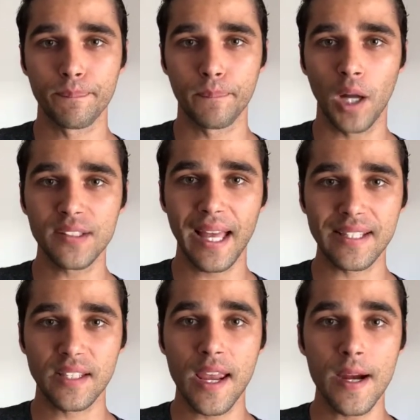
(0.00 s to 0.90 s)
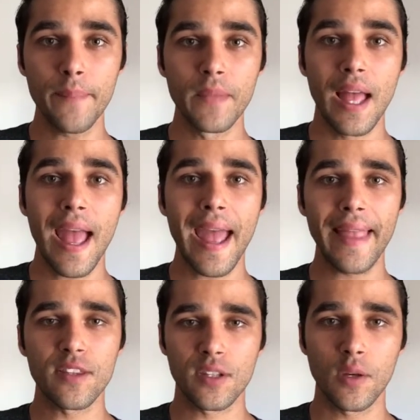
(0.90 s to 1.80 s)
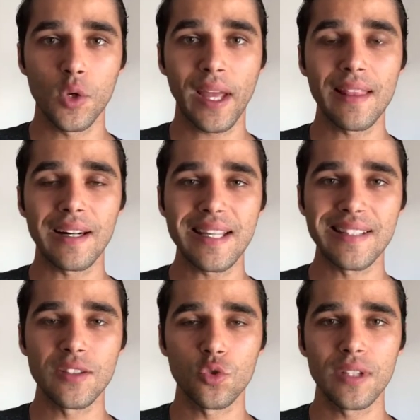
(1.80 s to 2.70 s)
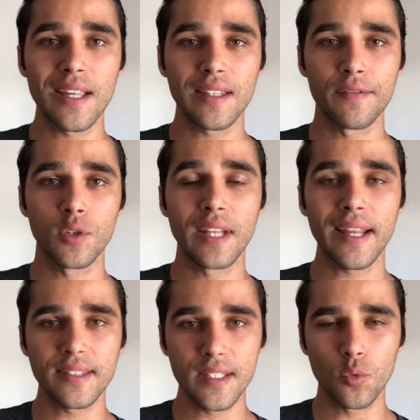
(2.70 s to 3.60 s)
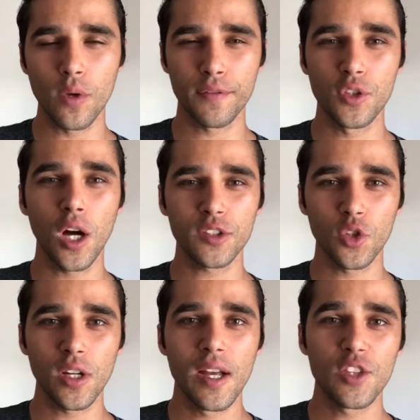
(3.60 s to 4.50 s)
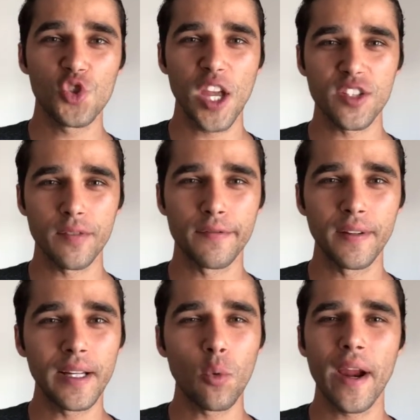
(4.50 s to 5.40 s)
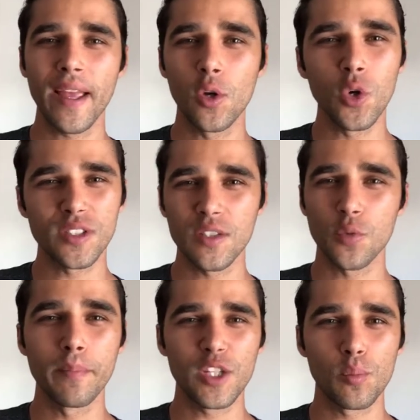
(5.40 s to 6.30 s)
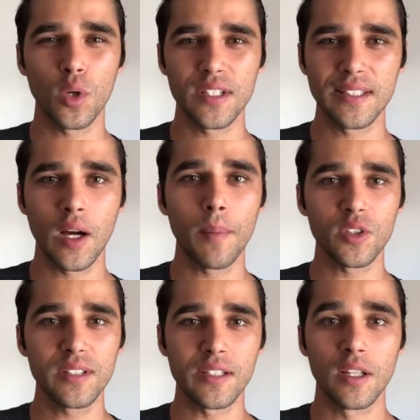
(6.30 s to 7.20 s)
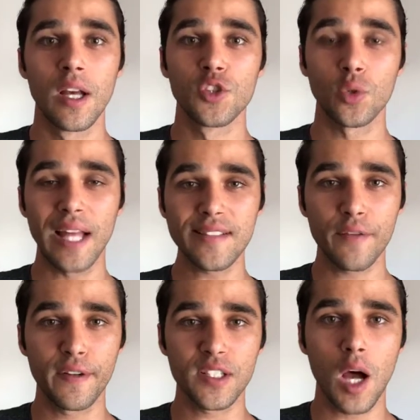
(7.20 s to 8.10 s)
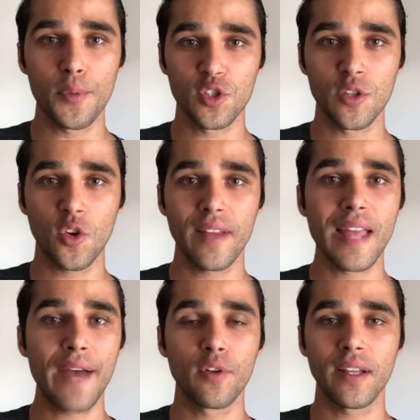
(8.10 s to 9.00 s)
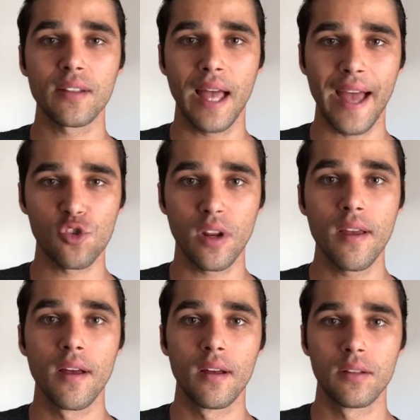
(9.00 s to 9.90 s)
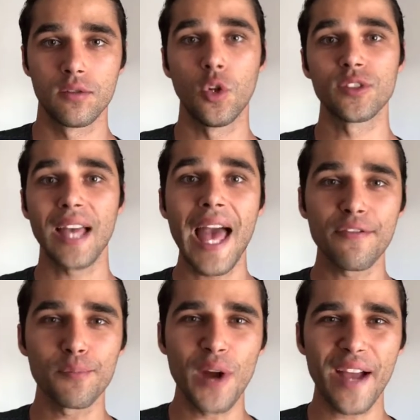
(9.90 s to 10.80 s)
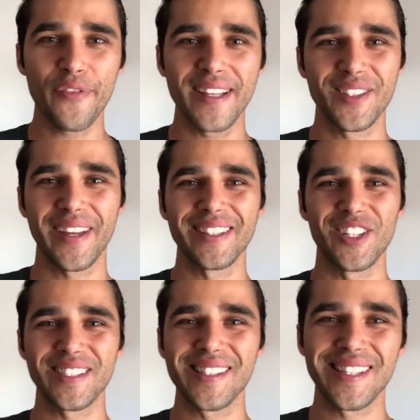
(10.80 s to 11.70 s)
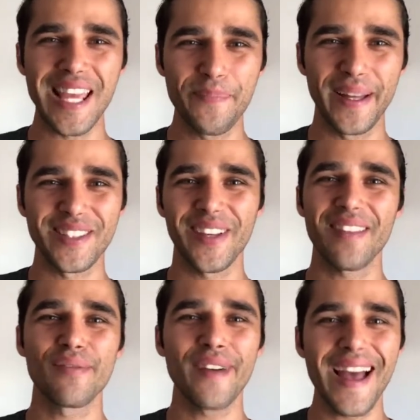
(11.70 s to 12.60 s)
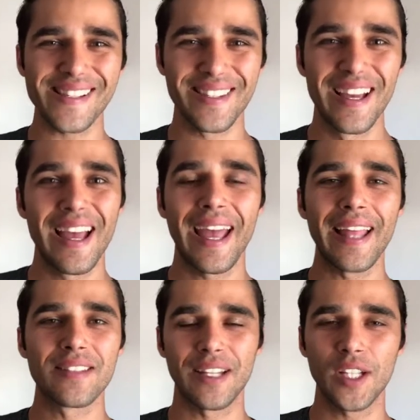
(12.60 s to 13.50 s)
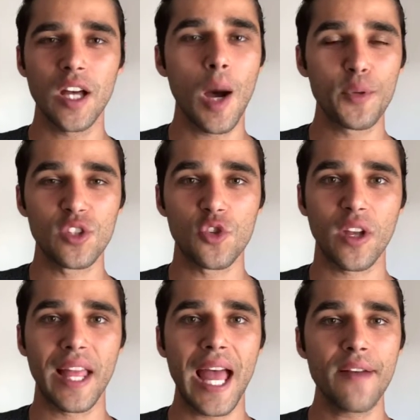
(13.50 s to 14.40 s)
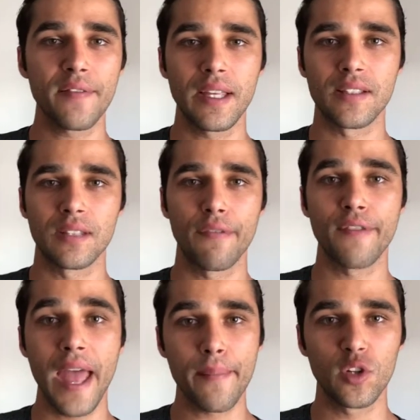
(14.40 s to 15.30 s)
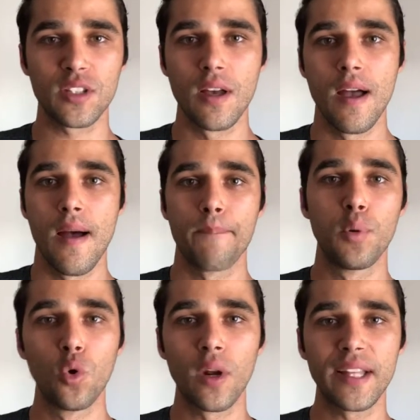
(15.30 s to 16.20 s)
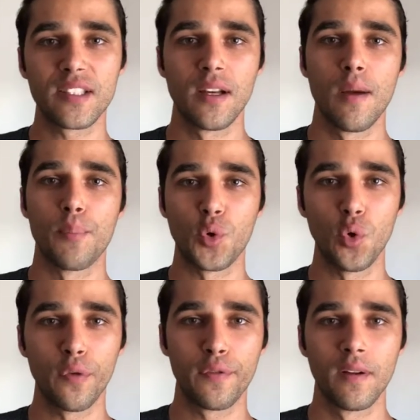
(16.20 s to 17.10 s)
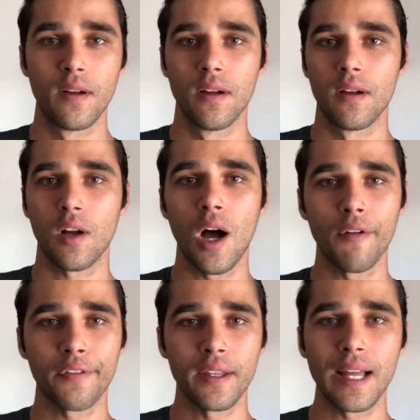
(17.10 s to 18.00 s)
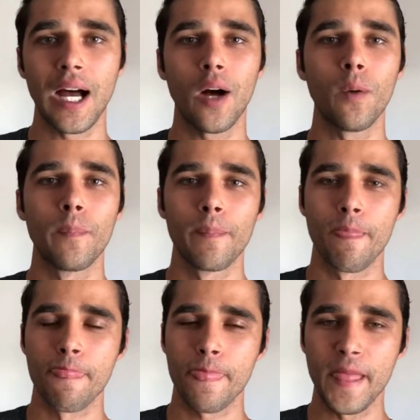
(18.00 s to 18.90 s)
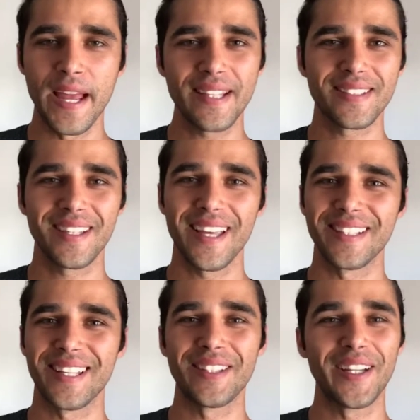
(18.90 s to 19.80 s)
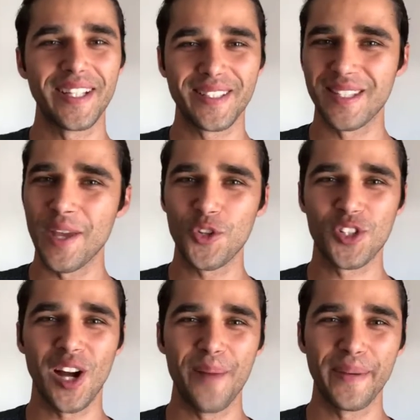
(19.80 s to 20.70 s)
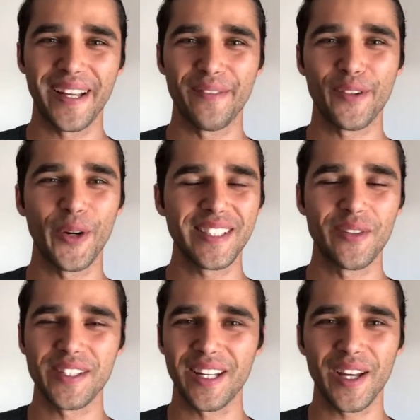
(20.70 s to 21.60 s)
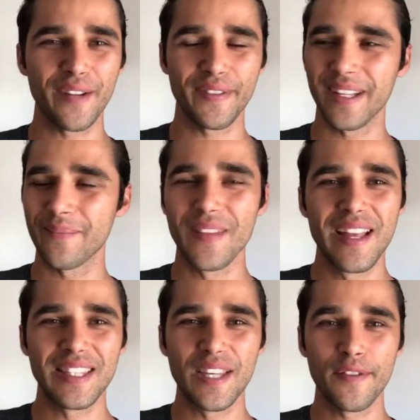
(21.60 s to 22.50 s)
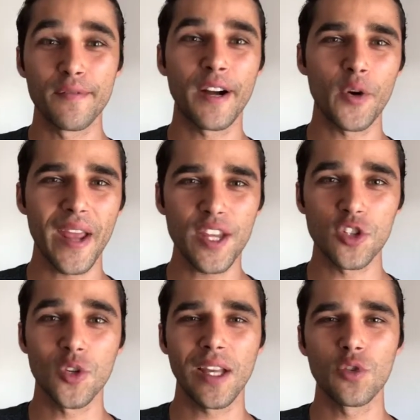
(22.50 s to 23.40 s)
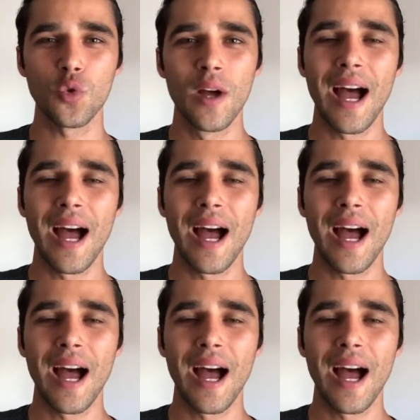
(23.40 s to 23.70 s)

podcast here, and you can listen to the interview that I did with Doctor Jason Fung, where he goes into much more detail about this. So that's the first option that you can have. You can actually don't have breakfast, you can just skip it, you can fast. And another option that you can have is the famous bulletproof coffee. Now, This is another huge topic. Of course, there is a lot of uh, different variations you can do.